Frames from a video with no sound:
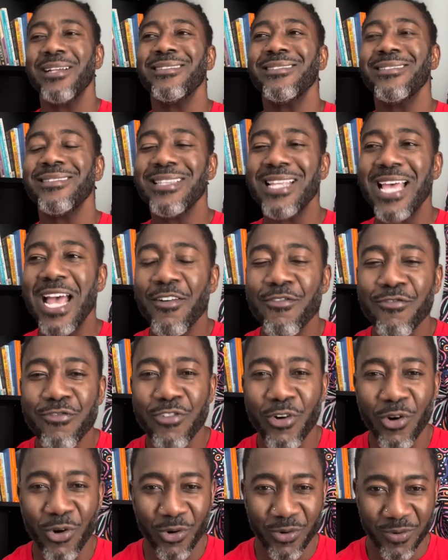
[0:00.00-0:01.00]

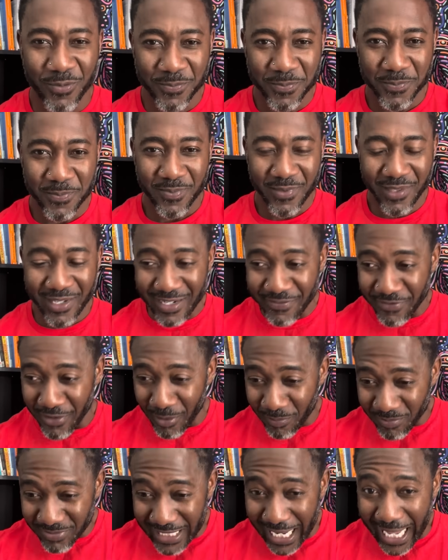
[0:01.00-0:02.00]
Never give
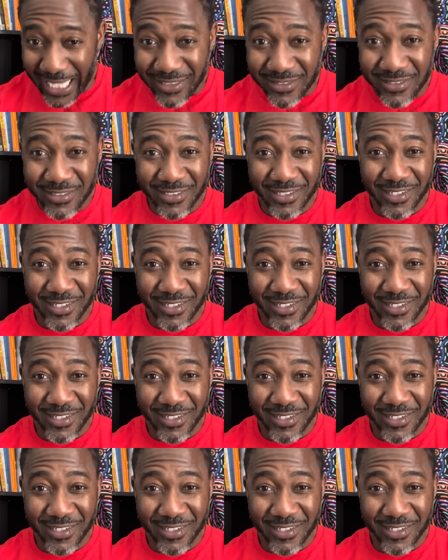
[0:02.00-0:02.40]
up that